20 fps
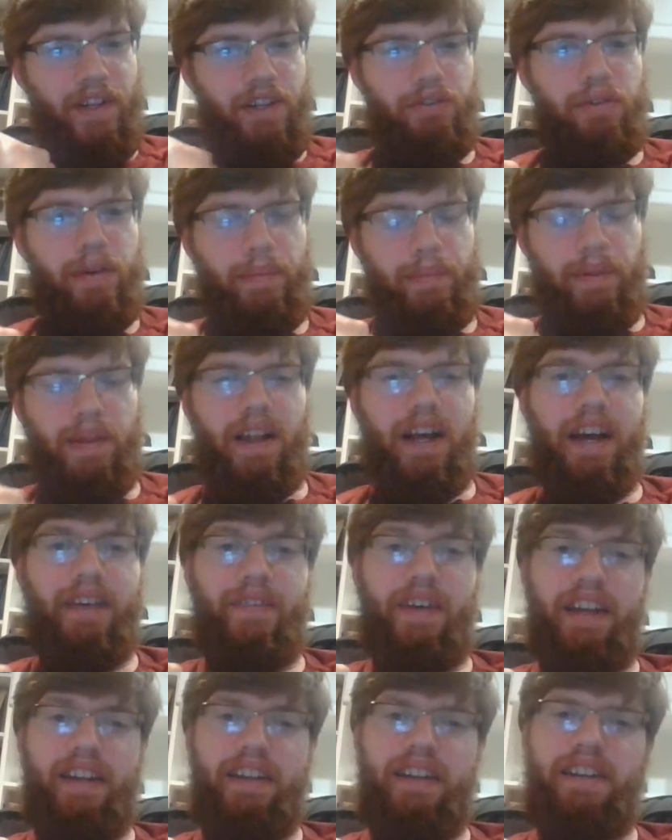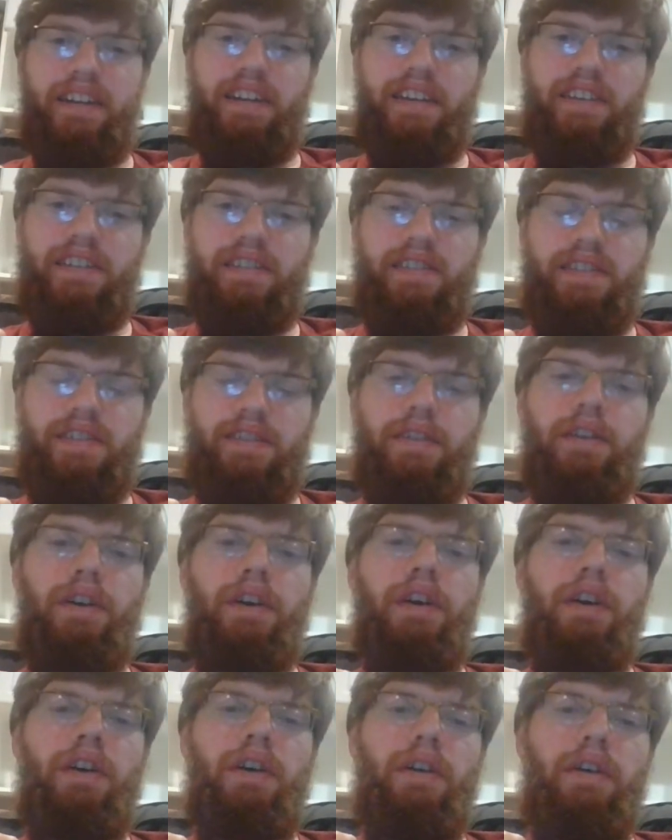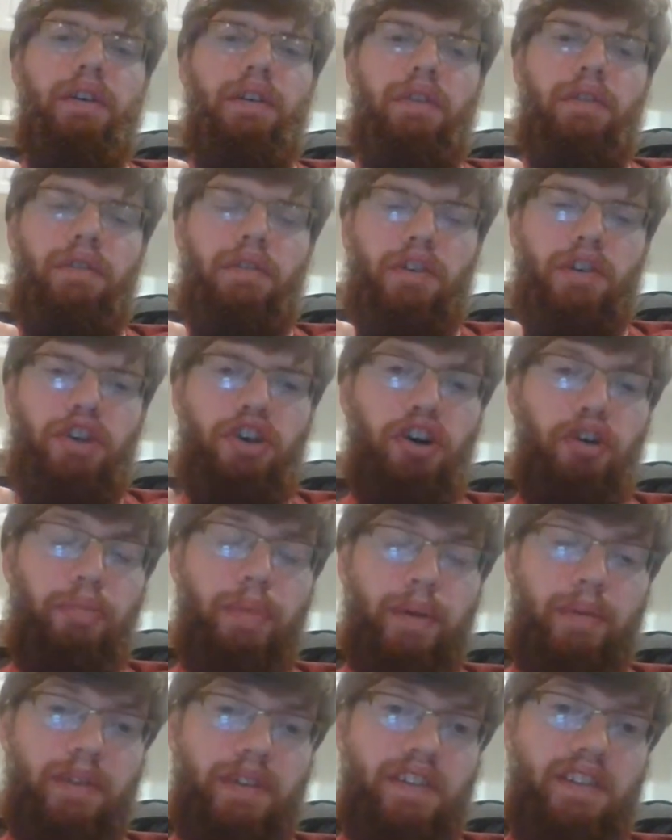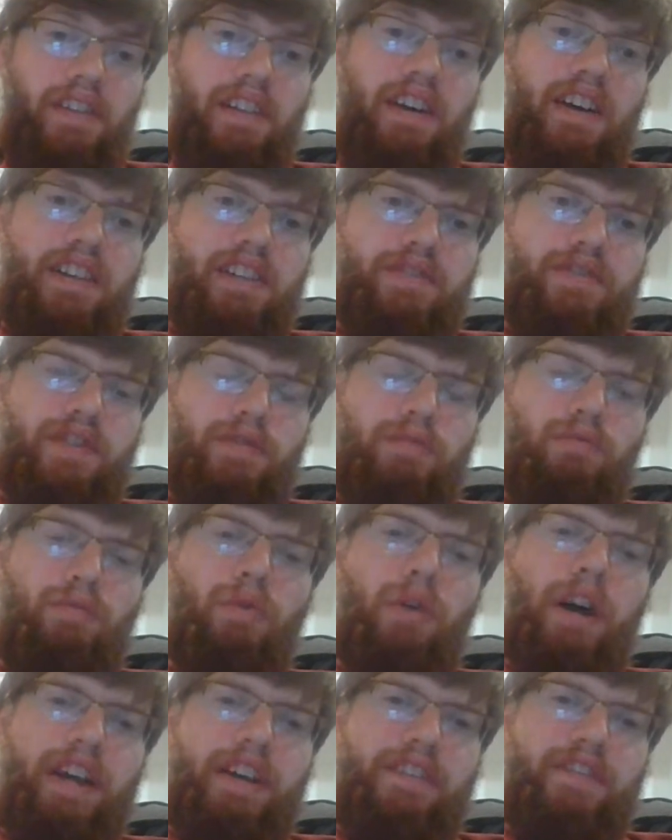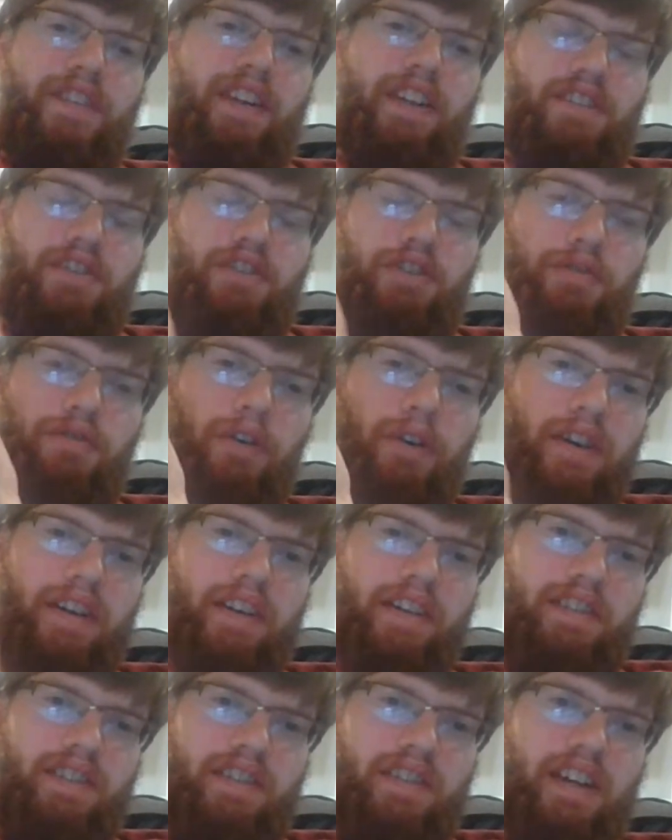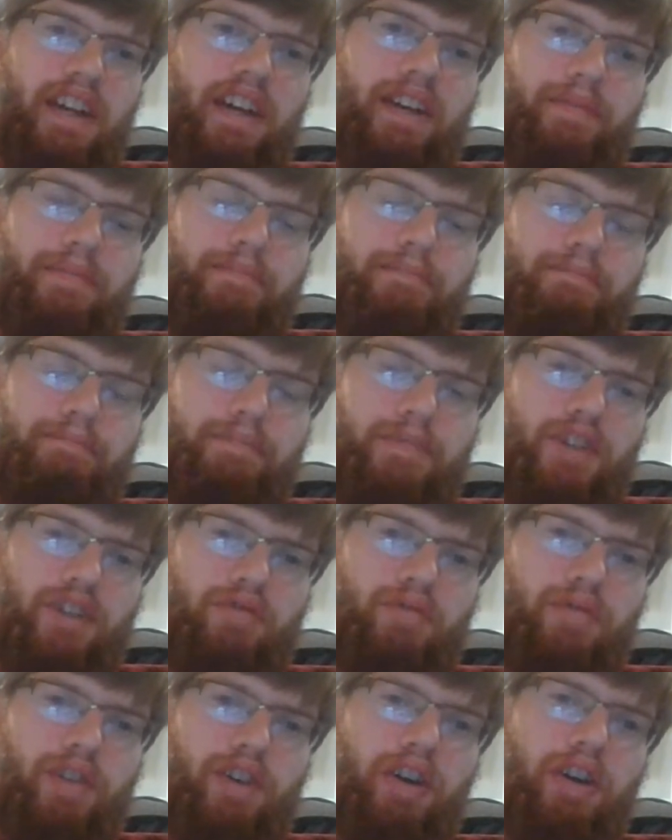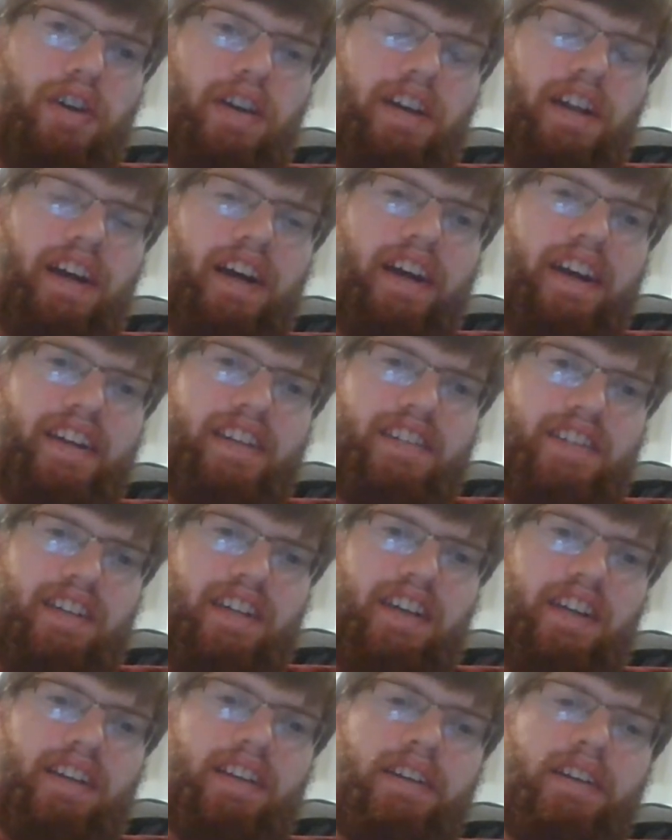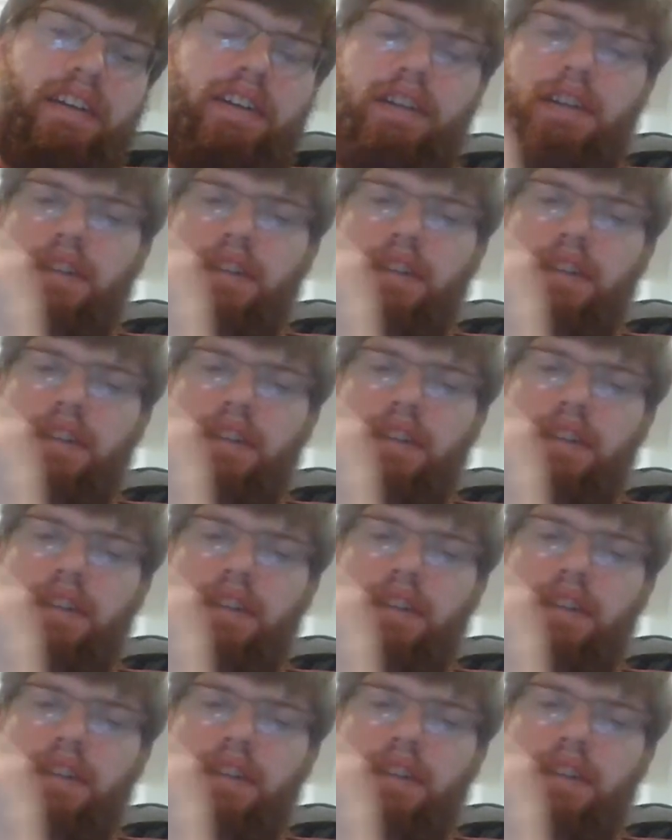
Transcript: they do imply that he's coping with the loss of his wife, and so far he's just kind of disregarded hygiene.